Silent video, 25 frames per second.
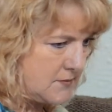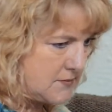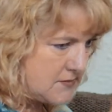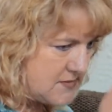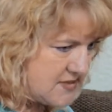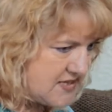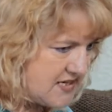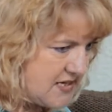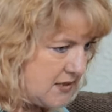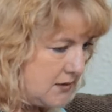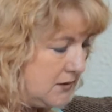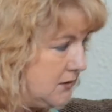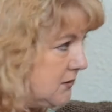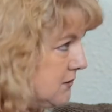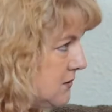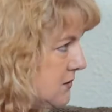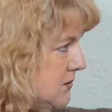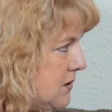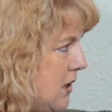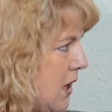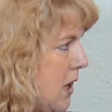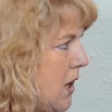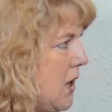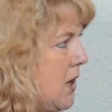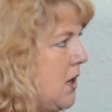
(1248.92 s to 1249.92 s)
skills,
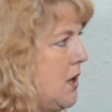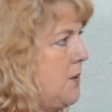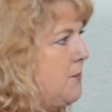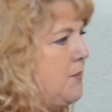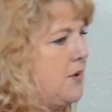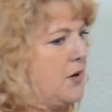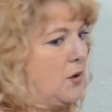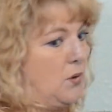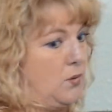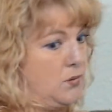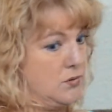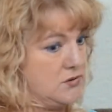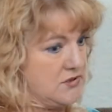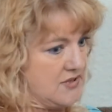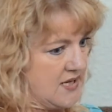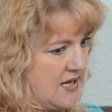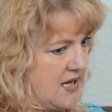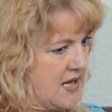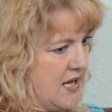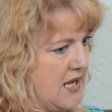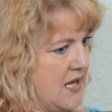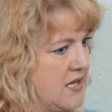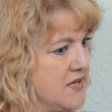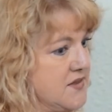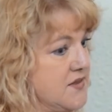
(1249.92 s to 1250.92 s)
but I also
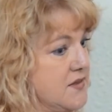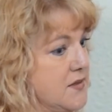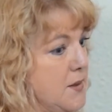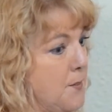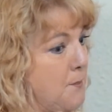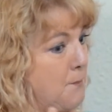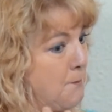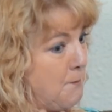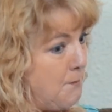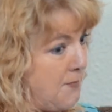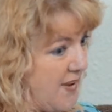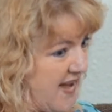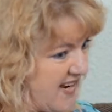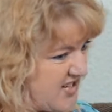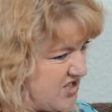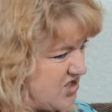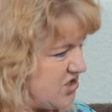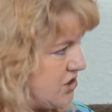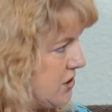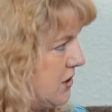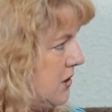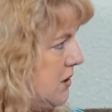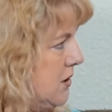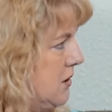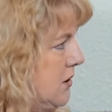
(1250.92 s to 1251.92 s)
had the
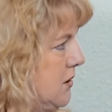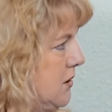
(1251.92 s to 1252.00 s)
passion